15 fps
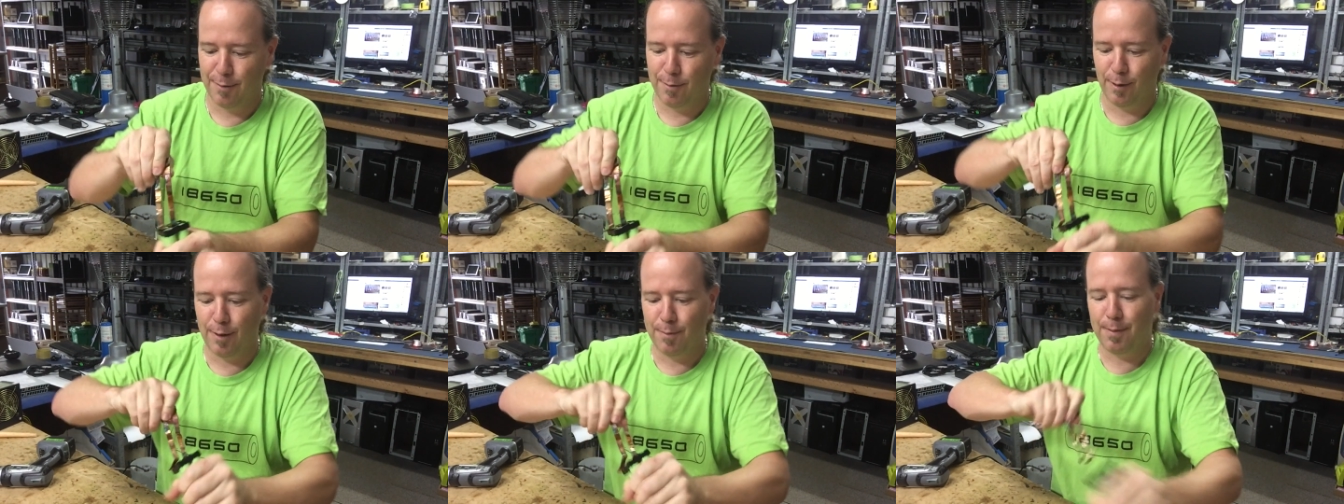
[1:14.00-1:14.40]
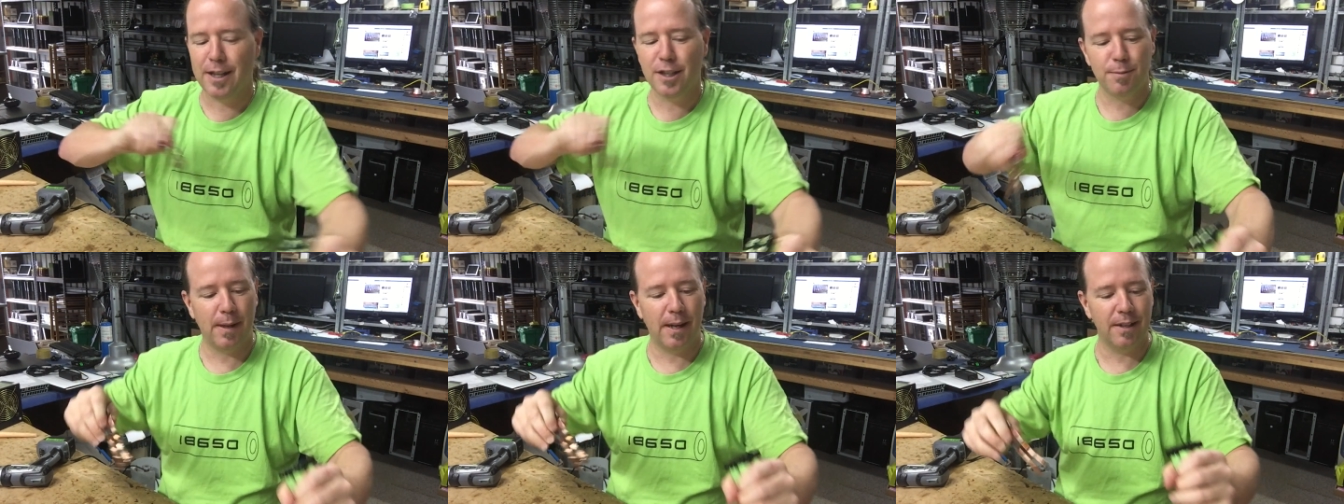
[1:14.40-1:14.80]
Rip all the
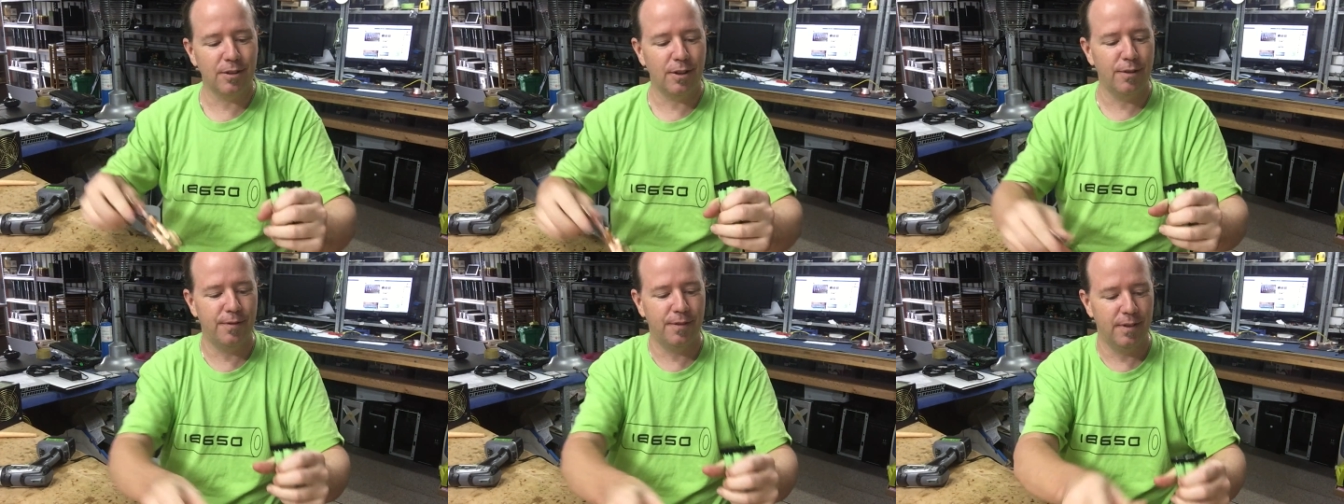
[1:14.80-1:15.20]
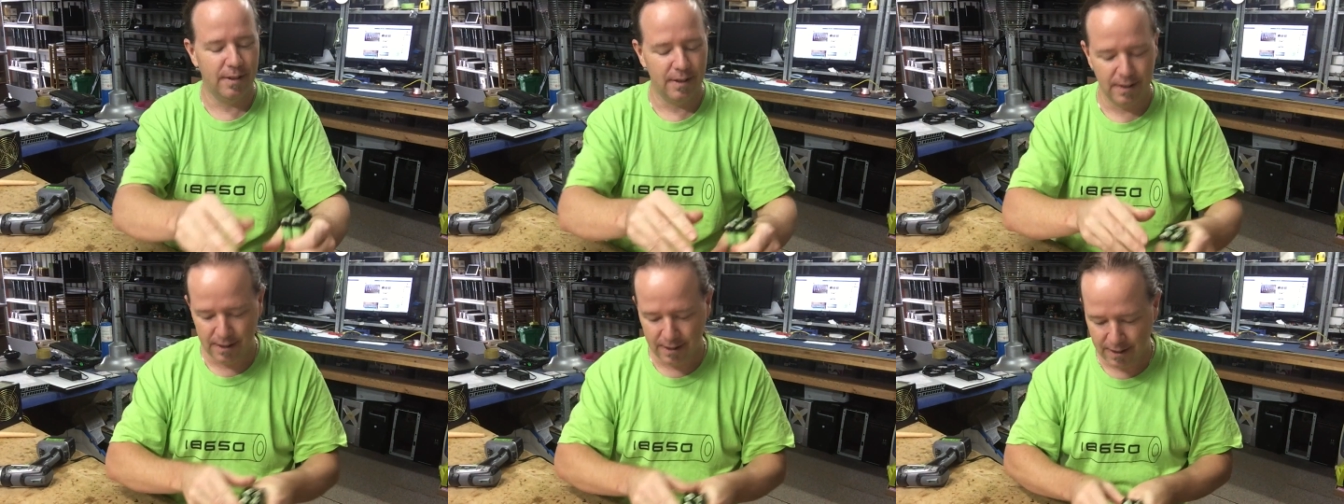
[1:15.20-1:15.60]
bus bars off,
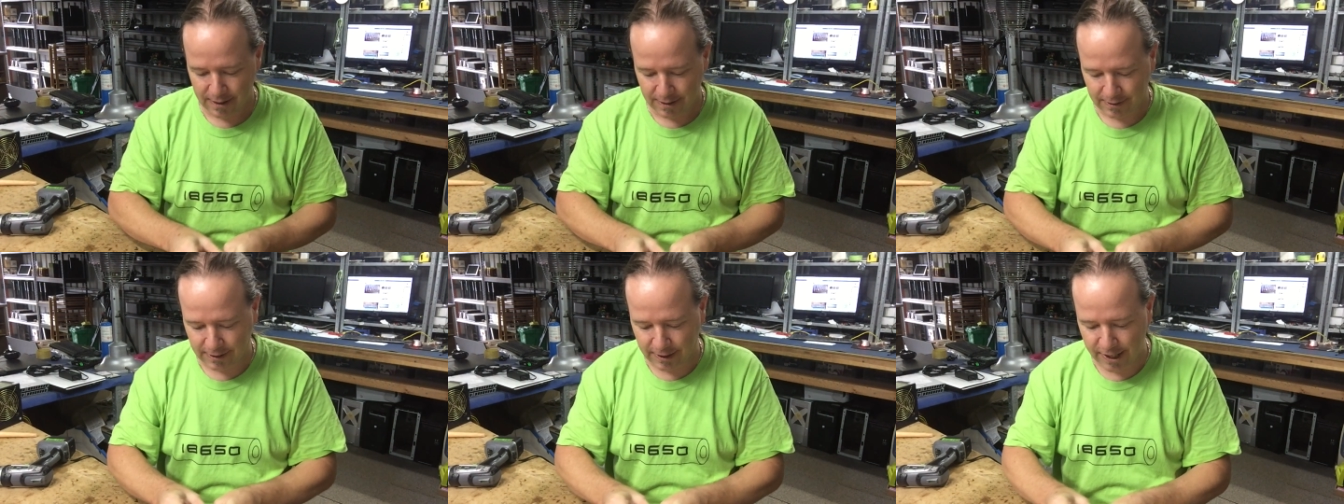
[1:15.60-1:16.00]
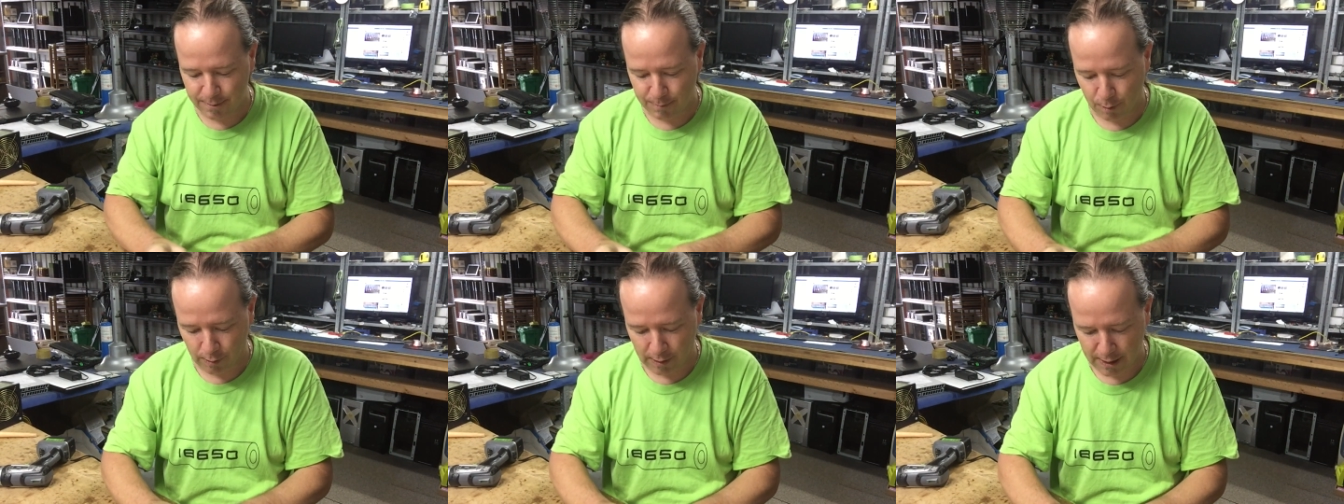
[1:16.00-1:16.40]

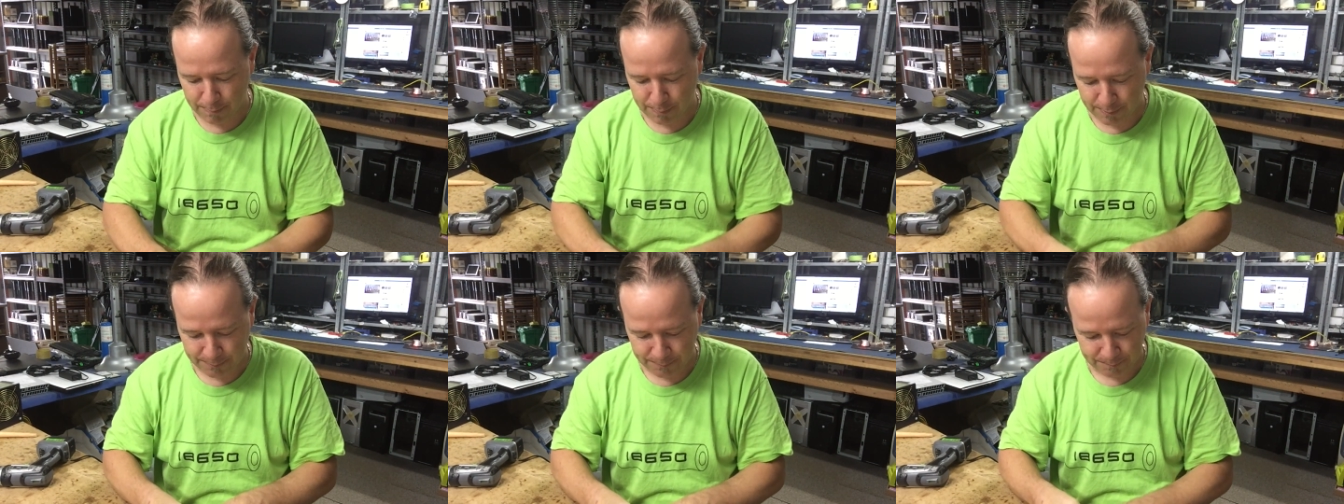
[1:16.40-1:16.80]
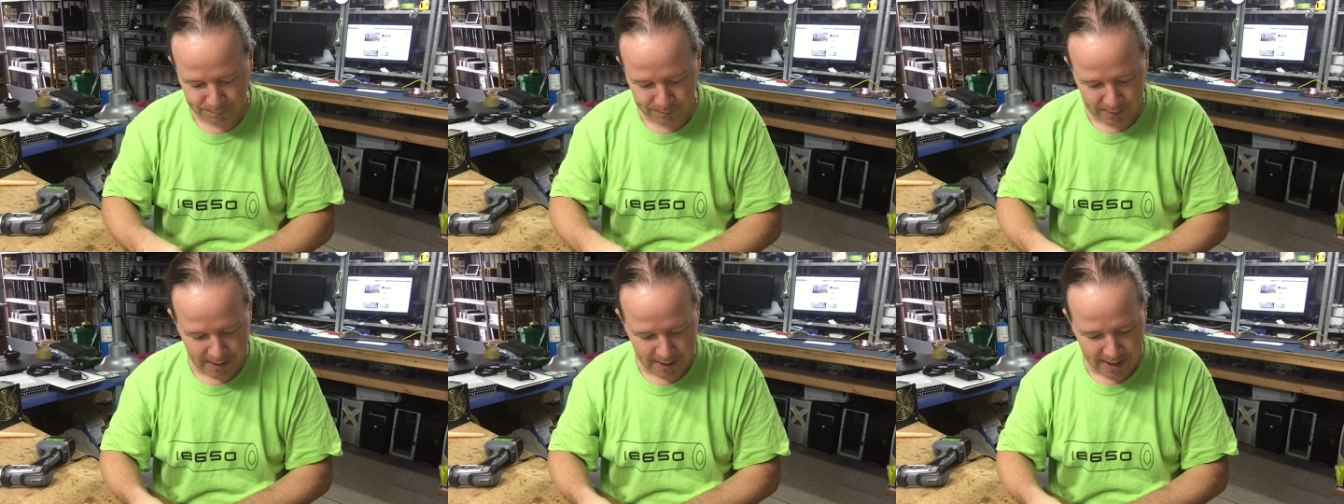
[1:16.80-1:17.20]
clean them all up,
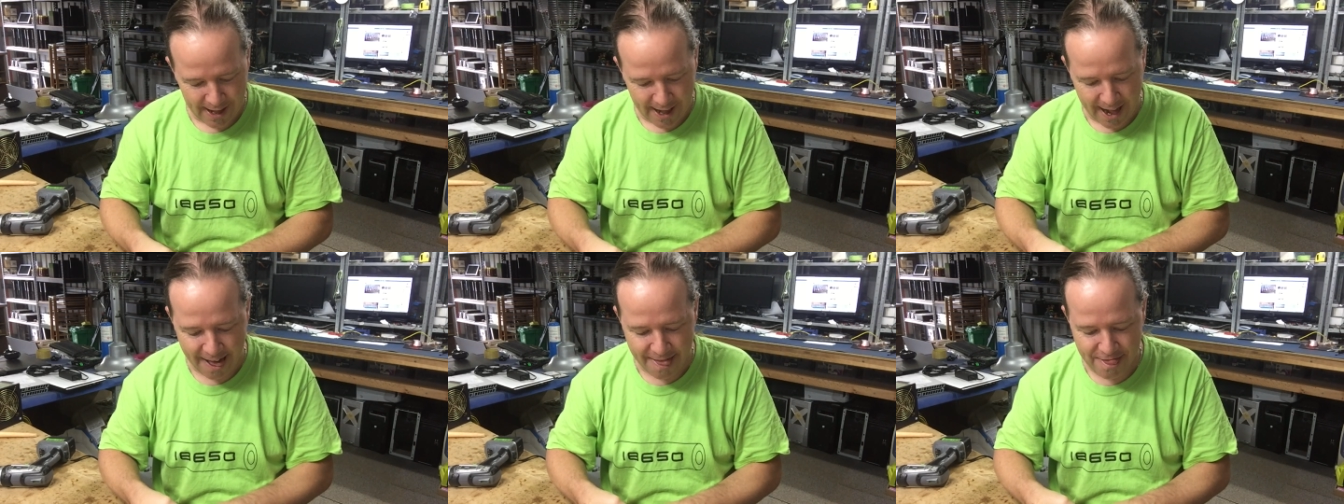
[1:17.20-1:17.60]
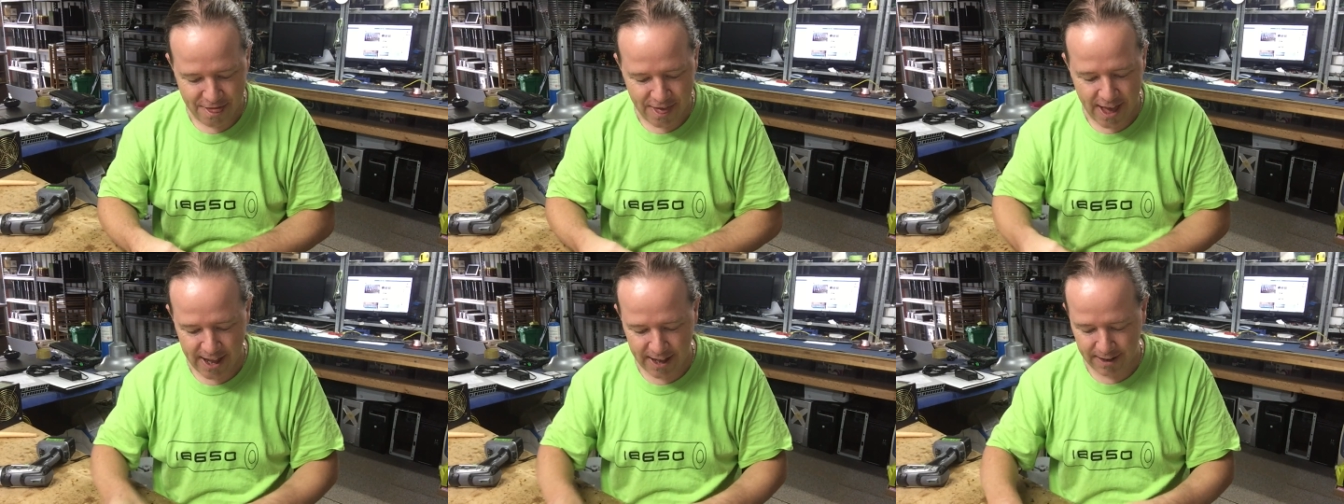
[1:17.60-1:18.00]

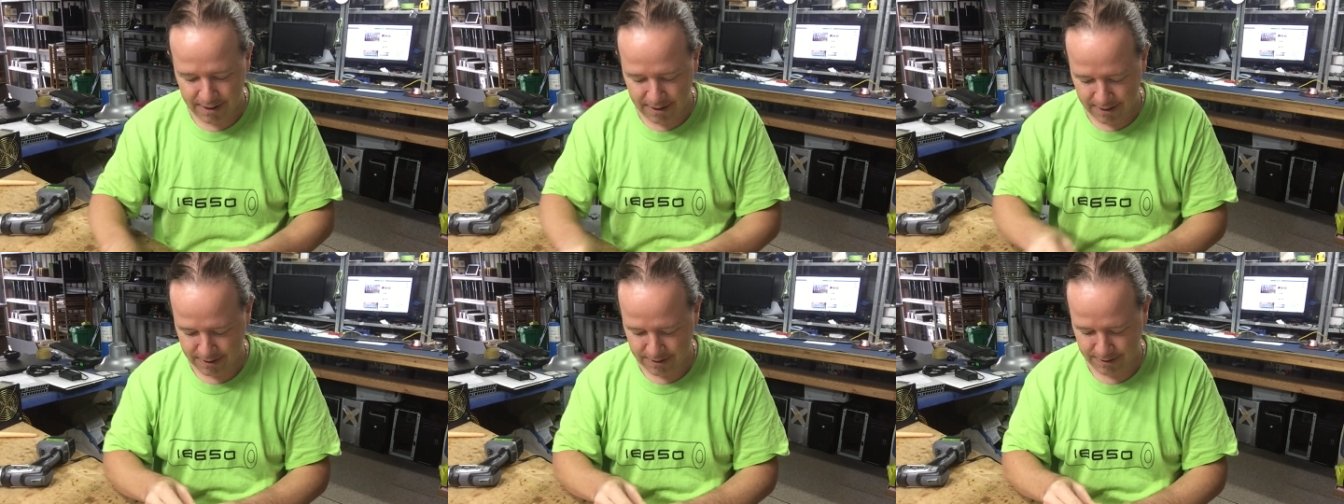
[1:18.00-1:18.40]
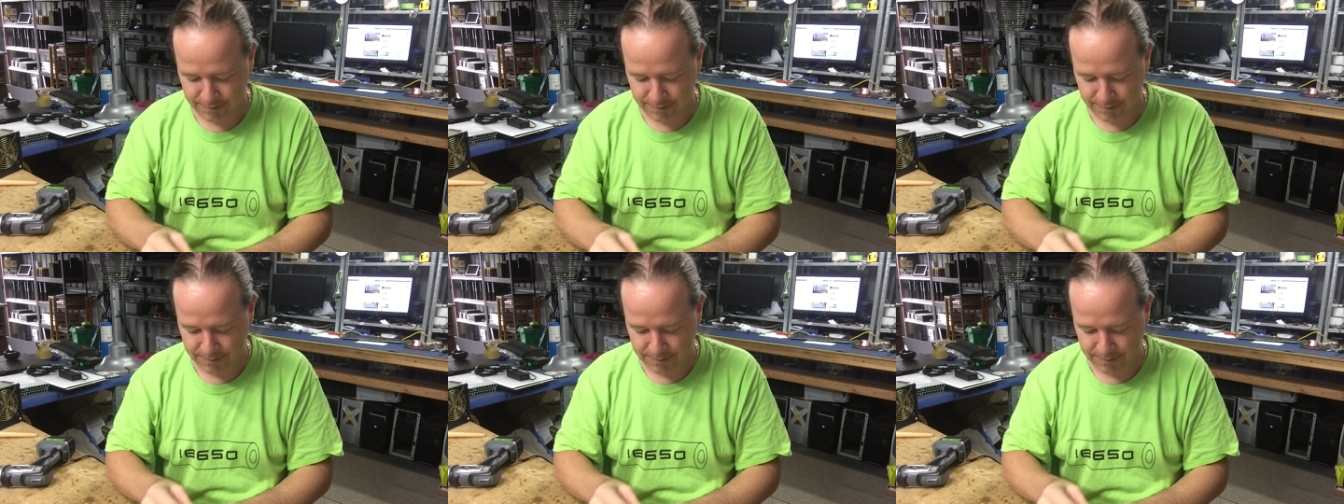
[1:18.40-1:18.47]
and then